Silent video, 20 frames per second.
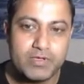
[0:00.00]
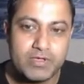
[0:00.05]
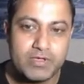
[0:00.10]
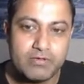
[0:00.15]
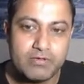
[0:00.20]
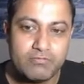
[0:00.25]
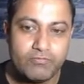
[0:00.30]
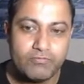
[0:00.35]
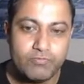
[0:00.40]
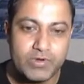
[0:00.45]

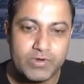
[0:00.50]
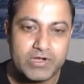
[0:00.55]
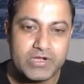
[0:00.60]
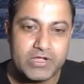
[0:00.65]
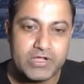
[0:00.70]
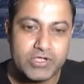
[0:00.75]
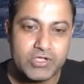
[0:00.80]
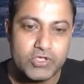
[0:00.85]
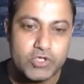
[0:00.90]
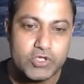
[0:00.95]

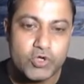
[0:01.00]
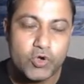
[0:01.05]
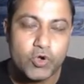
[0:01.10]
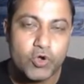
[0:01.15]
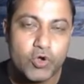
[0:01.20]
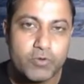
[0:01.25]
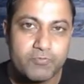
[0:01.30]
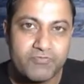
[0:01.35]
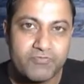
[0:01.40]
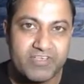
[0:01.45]
what
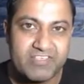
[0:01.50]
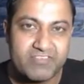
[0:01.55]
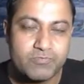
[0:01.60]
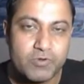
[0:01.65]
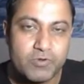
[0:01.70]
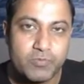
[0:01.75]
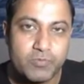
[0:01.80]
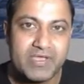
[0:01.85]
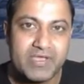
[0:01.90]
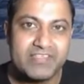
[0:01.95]
your
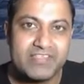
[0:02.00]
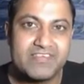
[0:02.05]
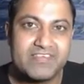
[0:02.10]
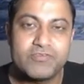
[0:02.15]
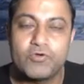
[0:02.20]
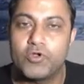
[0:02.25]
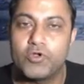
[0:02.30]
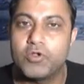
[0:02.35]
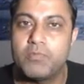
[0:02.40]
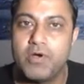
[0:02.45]
Facebook page
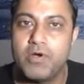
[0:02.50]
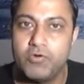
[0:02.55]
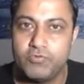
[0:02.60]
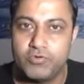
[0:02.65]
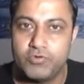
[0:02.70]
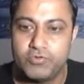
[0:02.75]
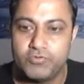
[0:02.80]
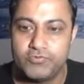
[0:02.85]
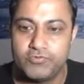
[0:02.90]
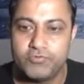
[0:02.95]
is all
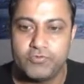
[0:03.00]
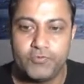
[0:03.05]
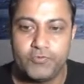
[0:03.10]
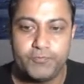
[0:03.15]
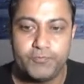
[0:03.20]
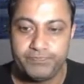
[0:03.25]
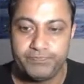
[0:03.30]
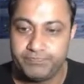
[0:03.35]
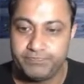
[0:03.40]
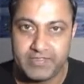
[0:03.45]
about.
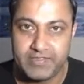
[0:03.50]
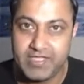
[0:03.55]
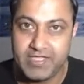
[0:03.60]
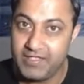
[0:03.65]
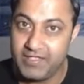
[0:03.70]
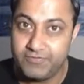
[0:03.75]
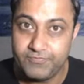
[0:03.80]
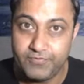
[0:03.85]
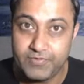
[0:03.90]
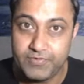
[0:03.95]
So
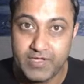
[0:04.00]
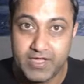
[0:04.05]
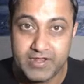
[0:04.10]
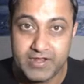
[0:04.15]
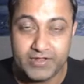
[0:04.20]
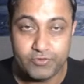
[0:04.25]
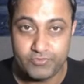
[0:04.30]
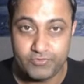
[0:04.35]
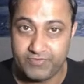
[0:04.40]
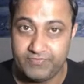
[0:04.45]
as we are
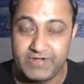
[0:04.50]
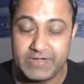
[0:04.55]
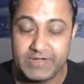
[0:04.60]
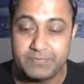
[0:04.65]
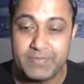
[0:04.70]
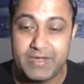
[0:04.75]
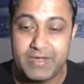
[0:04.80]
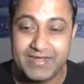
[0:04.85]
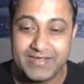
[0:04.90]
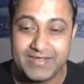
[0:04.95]
into
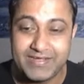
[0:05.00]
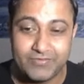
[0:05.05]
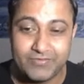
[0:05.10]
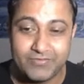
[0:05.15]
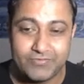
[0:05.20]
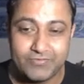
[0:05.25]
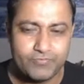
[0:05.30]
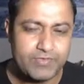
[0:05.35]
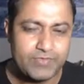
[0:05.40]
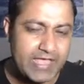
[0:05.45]
affiliate marketing,
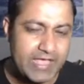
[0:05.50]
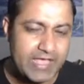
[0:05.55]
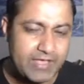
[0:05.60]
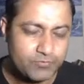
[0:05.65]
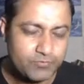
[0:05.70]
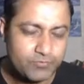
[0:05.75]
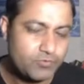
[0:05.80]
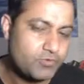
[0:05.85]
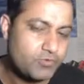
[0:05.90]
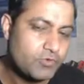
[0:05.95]
so we
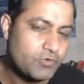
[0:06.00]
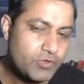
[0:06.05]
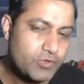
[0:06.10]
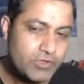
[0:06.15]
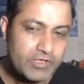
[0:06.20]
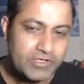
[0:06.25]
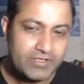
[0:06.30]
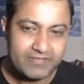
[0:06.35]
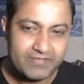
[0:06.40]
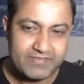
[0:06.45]
have to
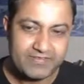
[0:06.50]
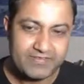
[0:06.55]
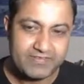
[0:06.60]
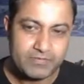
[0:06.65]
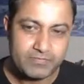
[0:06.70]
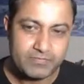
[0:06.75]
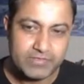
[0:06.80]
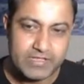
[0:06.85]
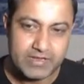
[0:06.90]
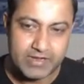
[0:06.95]
say
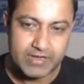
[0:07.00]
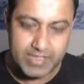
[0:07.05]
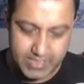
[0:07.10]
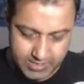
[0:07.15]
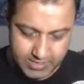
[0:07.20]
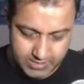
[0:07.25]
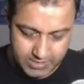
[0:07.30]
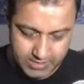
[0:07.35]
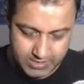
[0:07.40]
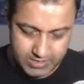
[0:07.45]
something
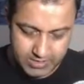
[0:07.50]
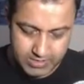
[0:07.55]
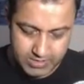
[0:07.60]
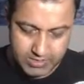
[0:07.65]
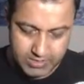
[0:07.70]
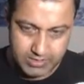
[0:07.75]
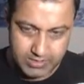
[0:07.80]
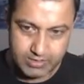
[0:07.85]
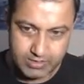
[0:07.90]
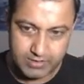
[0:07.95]
like
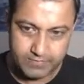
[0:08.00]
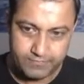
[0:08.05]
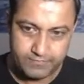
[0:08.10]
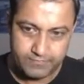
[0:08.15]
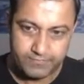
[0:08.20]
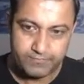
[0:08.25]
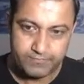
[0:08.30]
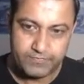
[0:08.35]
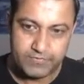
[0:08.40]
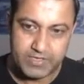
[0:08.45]

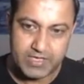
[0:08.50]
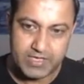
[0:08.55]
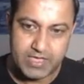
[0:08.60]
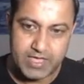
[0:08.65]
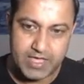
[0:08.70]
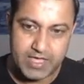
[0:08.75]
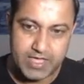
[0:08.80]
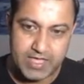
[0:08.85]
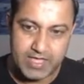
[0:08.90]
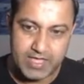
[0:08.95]
we
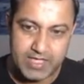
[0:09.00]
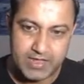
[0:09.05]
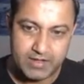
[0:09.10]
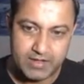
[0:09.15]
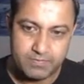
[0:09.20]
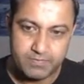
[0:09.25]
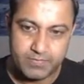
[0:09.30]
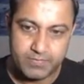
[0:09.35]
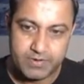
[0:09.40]
help